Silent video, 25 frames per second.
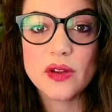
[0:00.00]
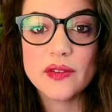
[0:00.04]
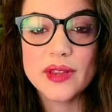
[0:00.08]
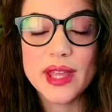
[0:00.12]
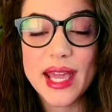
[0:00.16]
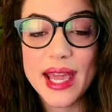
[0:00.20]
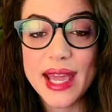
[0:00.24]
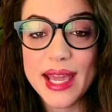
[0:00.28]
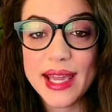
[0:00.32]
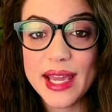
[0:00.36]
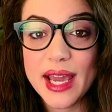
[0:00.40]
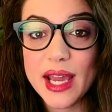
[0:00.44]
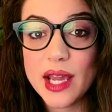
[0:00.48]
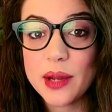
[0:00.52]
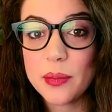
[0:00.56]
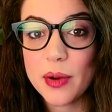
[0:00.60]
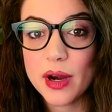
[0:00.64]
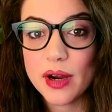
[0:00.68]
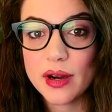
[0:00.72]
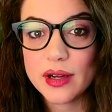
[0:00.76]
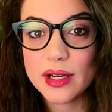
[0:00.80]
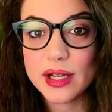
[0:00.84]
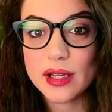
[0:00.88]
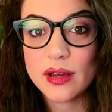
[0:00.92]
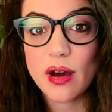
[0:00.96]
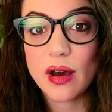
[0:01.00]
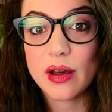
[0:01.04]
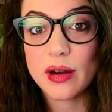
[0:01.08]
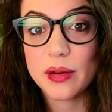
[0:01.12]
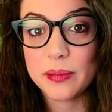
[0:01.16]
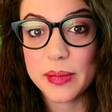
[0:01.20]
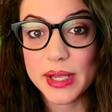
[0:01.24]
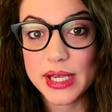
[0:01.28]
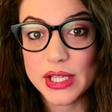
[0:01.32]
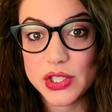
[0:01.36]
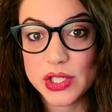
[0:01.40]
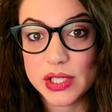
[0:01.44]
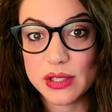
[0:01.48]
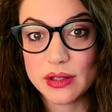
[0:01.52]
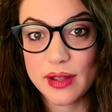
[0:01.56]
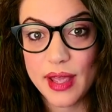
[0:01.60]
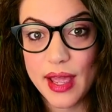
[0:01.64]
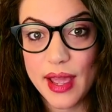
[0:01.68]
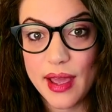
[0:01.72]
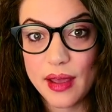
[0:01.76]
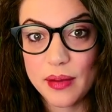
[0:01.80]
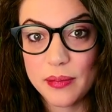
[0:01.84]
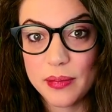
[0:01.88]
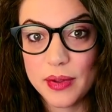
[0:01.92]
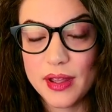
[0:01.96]
called the AI Marketing Automation
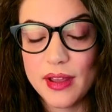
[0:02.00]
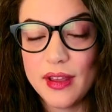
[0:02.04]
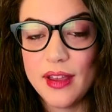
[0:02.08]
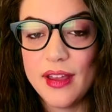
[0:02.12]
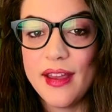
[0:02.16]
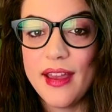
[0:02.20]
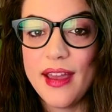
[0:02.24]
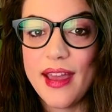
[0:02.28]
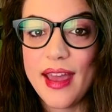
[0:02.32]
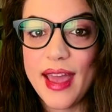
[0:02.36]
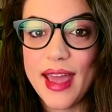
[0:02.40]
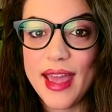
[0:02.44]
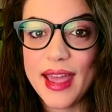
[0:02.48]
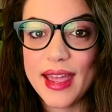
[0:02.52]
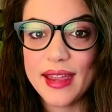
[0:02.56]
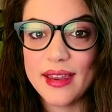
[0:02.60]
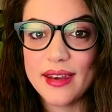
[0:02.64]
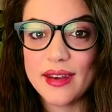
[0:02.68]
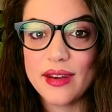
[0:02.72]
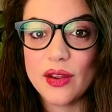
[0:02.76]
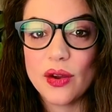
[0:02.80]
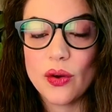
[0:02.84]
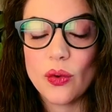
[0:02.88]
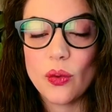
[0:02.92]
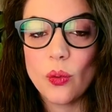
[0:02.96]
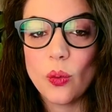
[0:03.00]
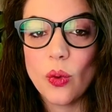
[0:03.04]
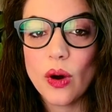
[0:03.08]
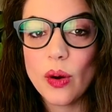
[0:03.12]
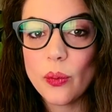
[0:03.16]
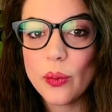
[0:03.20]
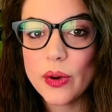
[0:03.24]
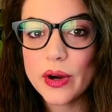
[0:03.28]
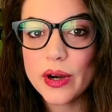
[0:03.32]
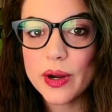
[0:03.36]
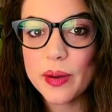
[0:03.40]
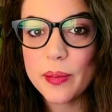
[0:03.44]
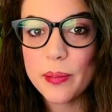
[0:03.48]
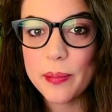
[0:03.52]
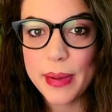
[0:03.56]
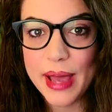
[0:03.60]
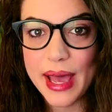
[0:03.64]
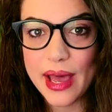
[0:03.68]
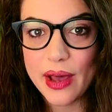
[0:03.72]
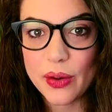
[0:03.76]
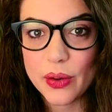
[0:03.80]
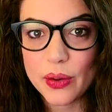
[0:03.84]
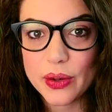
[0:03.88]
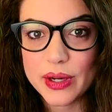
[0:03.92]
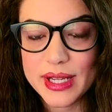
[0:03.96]
Lab, and what we're
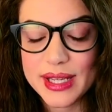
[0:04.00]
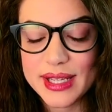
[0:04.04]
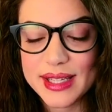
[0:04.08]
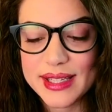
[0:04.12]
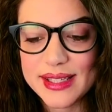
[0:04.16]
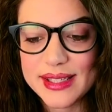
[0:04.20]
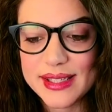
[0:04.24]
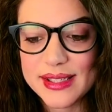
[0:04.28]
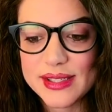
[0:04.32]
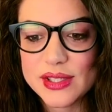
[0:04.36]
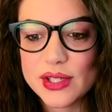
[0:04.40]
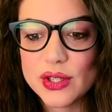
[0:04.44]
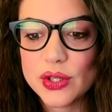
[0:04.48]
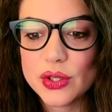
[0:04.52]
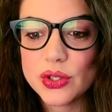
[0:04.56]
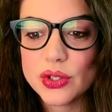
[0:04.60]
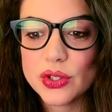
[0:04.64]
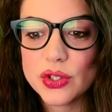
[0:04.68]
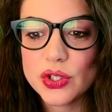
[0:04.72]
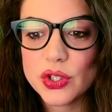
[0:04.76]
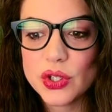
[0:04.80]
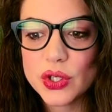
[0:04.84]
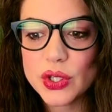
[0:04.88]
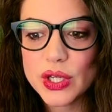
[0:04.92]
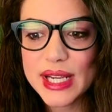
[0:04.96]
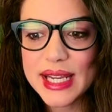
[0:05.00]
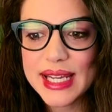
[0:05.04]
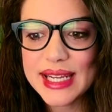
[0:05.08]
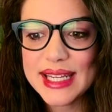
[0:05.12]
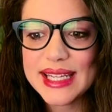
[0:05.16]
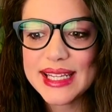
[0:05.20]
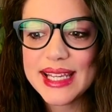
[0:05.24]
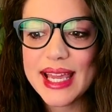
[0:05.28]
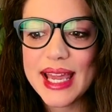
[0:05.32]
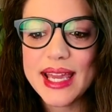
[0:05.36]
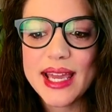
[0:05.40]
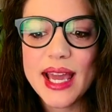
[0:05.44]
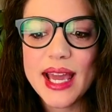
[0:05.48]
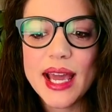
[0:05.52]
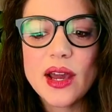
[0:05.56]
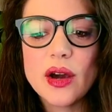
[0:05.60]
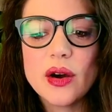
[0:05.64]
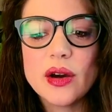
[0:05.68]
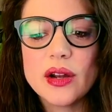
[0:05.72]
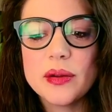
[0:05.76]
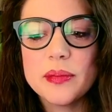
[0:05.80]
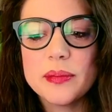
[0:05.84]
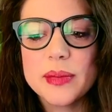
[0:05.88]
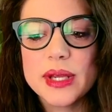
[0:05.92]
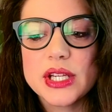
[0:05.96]
about is creating AI
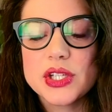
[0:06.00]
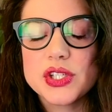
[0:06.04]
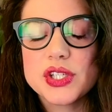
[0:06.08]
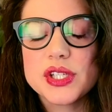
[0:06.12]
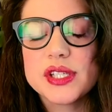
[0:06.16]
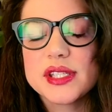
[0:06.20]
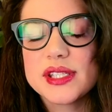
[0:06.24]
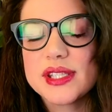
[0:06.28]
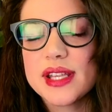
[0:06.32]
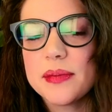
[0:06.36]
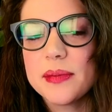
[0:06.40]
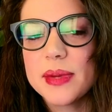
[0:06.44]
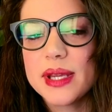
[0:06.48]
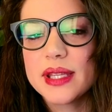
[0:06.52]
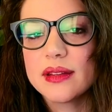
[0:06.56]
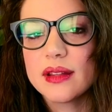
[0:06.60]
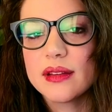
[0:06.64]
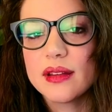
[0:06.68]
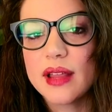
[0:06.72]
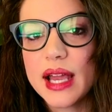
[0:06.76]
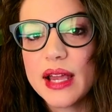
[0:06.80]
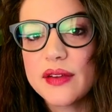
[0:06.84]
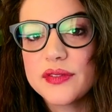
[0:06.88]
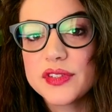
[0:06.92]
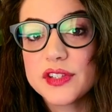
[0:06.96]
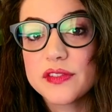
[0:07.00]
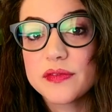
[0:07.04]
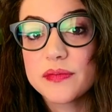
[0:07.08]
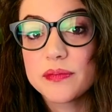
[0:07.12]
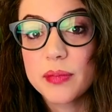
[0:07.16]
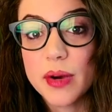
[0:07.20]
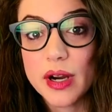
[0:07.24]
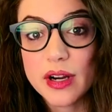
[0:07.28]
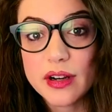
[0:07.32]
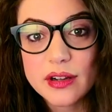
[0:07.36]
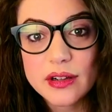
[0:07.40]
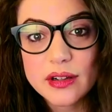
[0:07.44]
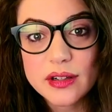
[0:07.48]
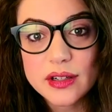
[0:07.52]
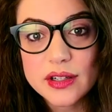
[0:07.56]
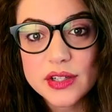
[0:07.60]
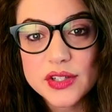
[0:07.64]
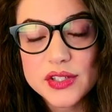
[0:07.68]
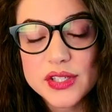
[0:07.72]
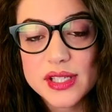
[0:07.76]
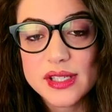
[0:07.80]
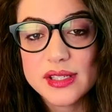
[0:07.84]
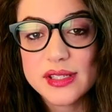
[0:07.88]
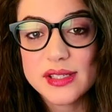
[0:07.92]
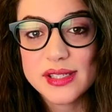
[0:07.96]
automations that make the lives of
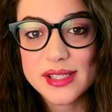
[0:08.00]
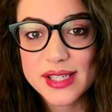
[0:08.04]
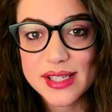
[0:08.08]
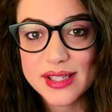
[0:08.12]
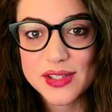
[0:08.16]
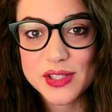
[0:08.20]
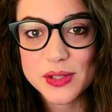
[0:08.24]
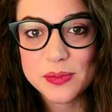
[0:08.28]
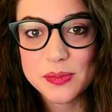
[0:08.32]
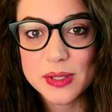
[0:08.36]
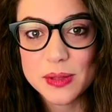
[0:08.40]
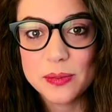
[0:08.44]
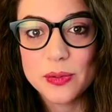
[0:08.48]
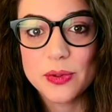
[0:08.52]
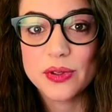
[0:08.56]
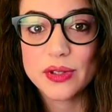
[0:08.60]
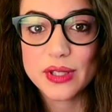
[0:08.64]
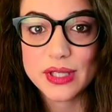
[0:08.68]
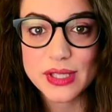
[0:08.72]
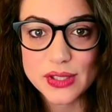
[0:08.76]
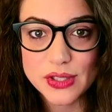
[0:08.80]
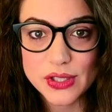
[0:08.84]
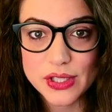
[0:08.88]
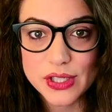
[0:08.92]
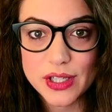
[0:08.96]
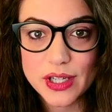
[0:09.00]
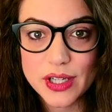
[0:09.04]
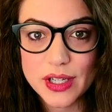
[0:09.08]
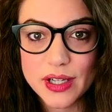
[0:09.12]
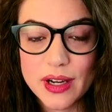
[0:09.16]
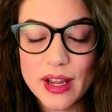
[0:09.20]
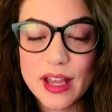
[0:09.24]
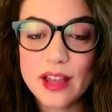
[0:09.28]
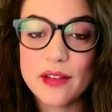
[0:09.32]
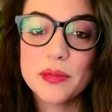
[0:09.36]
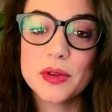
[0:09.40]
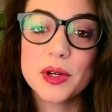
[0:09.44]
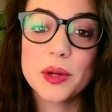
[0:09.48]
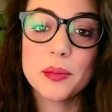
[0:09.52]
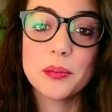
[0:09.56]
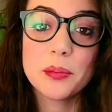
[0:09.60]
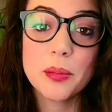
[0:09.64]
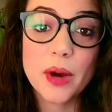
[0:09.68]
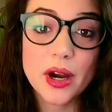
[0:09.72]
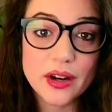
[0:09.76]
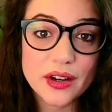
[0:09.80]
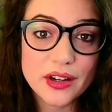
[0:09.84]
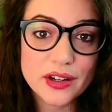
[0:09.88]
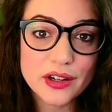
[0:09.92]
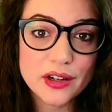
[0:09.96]
marketers and salespeople easier. I've been a
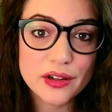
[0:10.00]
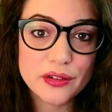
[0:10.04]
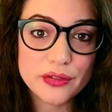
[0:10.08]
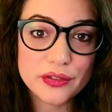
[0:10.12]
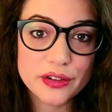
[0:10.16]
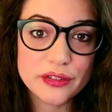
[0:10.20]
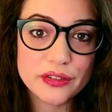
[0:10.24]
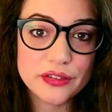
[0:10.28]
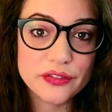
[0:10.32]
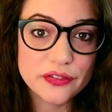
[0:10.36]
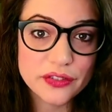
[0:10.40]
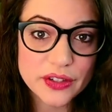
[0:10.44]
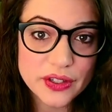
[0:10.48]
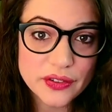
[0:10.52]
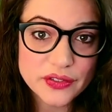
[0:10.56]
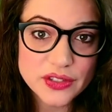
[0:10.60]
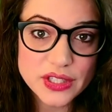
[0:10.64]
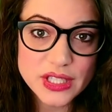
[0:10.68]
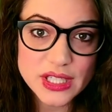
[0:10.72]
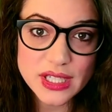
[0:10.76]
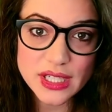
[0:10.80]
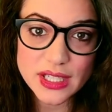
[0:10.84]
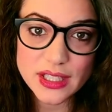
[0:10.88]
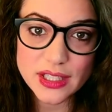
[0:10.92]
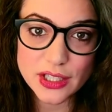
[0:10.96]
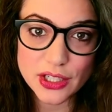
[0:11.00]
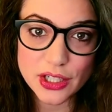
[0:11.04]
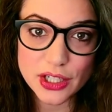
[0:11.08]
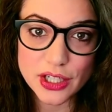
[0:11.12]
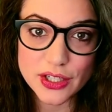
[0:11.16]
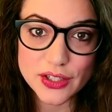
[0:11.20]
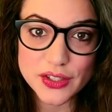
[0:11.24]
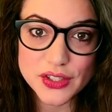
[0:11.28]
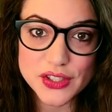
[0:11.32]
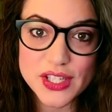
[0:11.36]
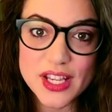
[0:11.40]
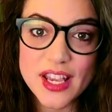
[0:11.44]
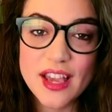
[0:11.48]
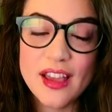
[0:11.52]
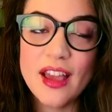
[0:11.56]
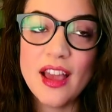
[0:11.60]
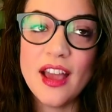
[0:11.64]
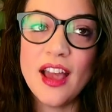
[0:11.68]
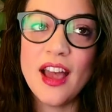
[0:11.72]
marketer for 15 years.